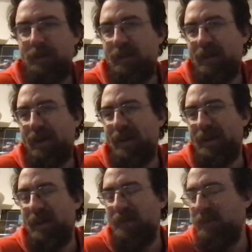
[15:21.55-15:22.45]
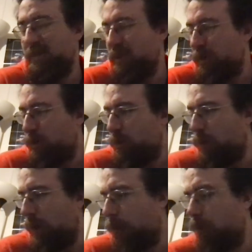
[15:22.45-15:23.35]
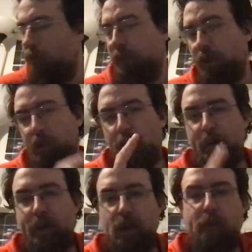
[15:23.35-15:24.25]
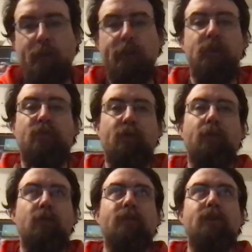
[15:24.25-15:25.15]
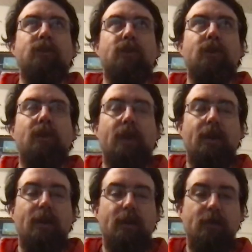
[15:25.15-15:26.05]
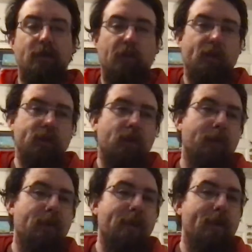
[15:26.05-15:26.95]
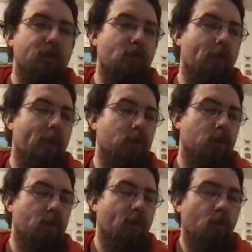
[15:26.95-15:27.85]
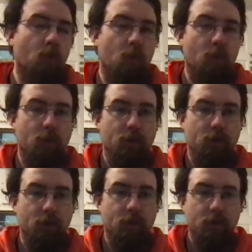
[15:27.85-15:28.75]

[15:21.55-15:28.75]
and even though I'm more familiar with Annapurna's film division, and well as their mini major from A24